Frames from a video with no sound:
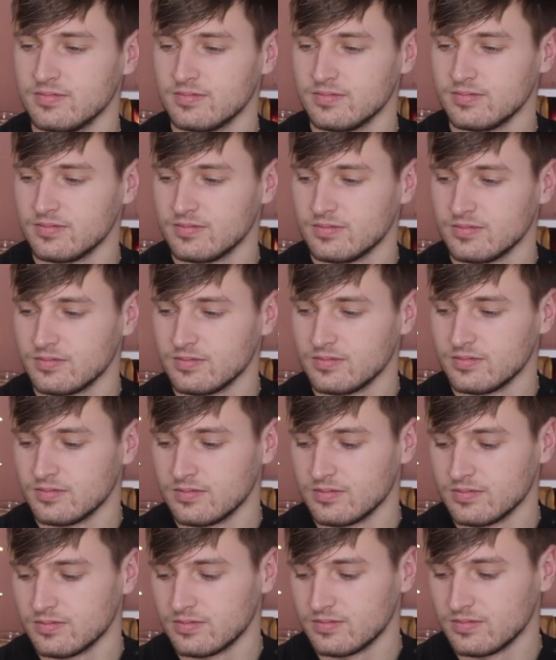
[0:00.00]

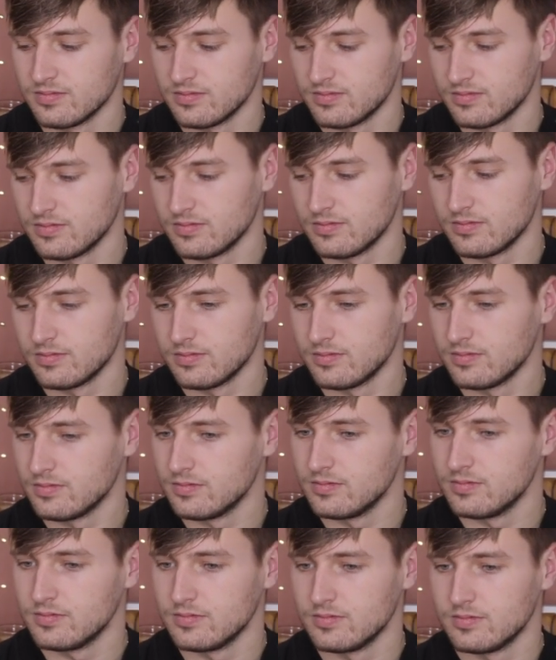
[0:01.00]

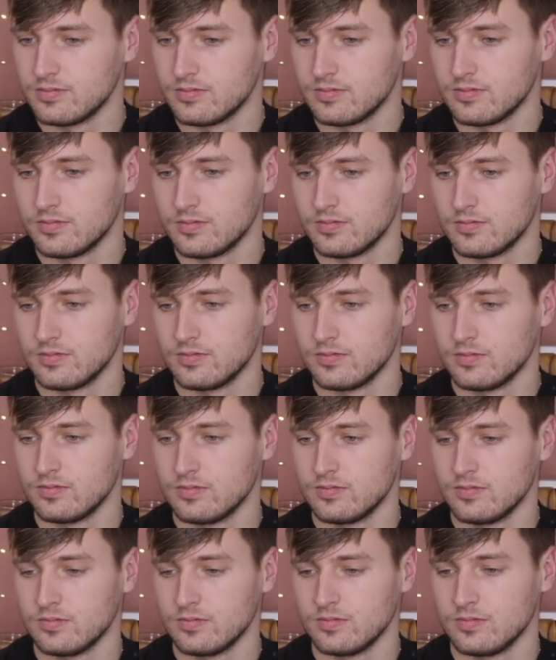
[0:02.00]

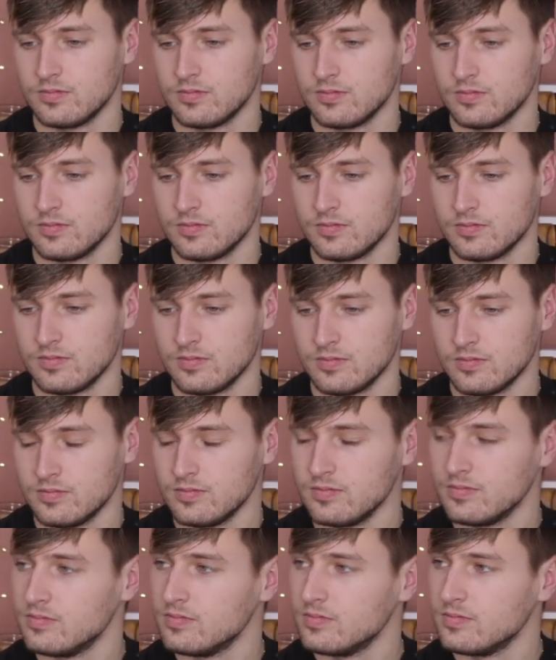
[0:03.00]

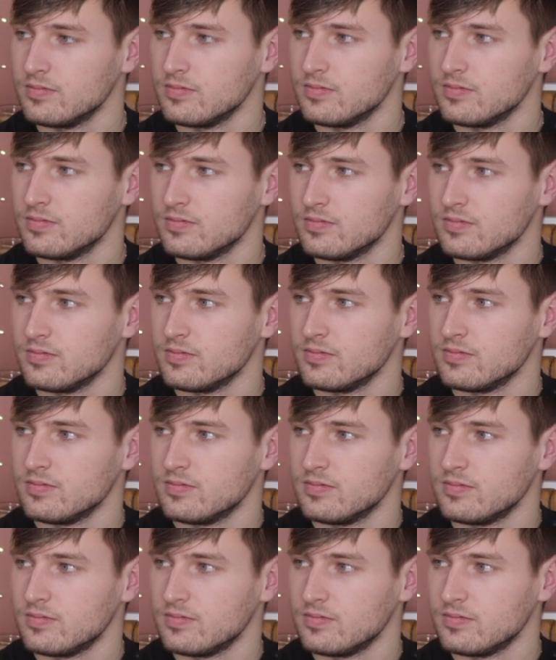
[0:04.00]

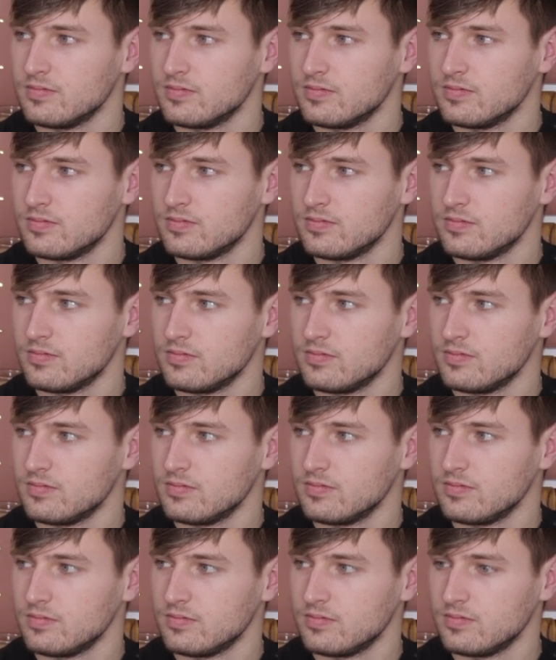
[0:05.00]

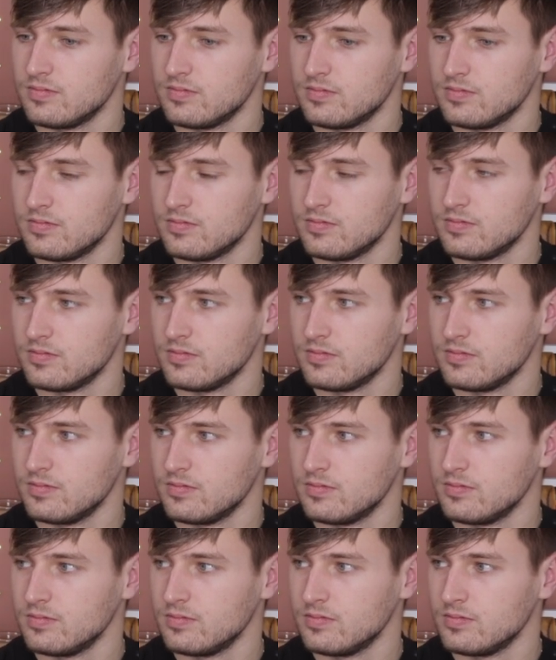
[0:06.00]

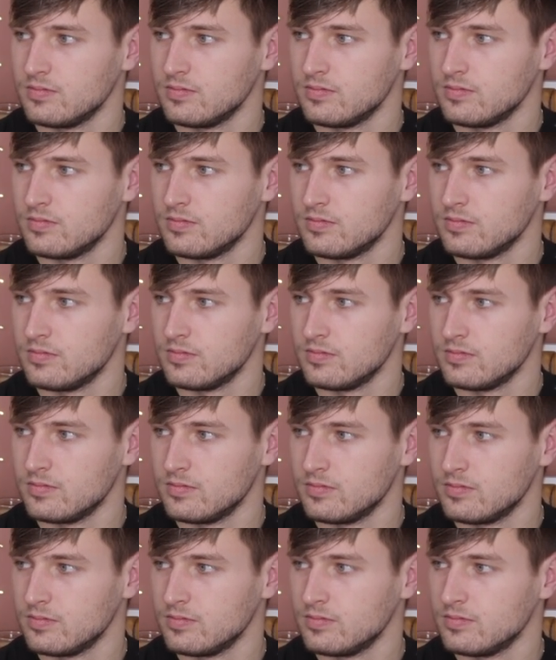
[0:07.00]
[no speech]